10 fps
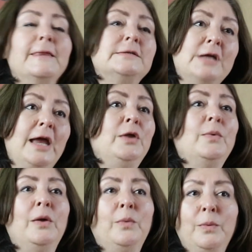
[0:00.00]
So
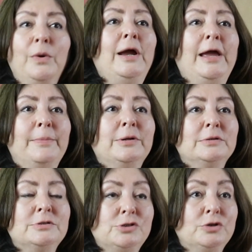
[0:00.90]
anyway, we were able
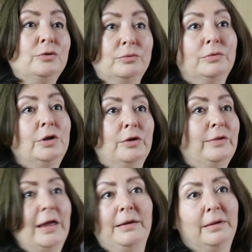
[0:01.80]
to, you know,
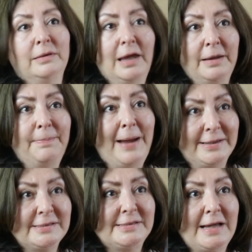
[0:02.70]
they they
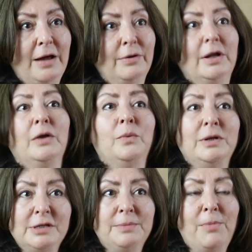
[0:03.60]
backed down, and we
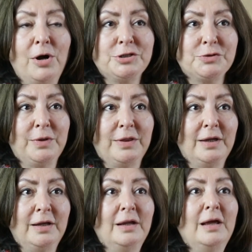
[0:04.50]
did march with
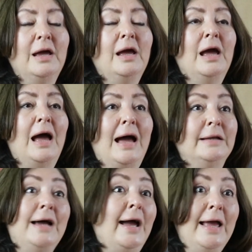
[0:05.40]
it. And
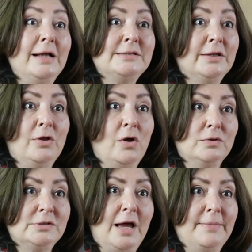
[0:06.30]
I held it the whole
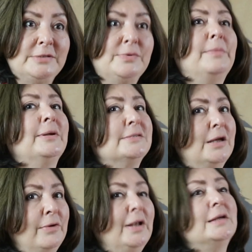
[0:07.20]
time as well because I
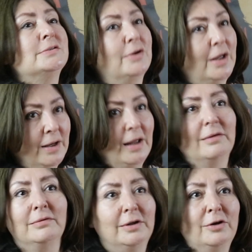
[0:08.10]
realized, okay,
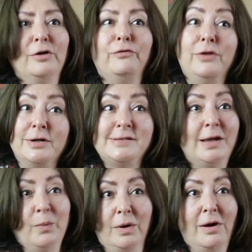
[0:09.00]
now, you know, if they're
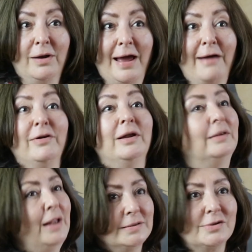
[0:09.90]
saying we can't have it,
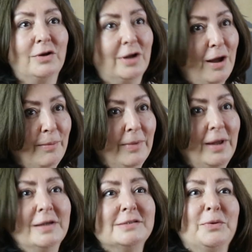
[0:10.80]
that's got to come
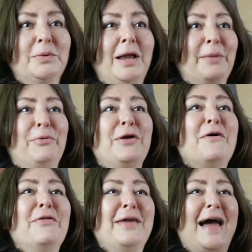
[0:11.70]
so we're like, bring all the